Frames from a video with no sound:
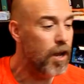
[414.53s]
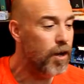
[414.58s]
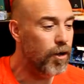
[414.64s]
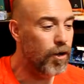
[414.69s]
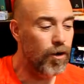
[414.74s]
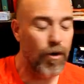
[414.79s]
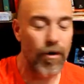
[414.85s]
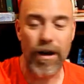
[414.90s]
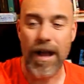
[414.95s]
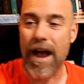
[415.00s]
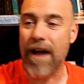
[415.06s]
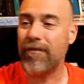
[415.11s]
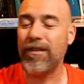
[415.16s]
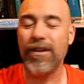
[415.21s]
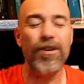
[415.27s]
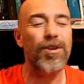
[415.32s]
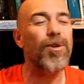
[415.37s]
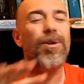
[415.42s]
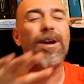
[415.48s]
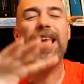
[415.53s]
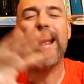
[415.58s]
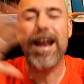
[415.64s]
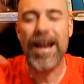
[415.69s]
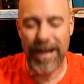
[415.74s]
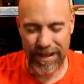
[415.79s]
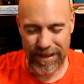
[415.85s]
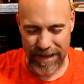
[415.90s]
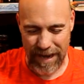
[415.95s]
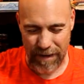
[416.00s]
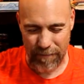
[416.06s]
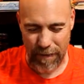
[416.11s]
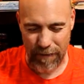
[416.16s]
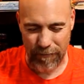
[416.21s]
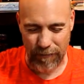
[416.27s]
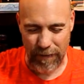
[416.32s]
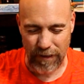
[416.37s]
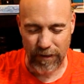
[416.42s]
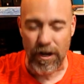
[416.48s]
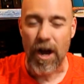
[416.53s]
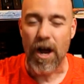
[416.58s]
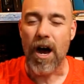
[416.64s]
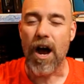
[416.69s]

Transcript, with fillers: You don't have to do anything, my friends,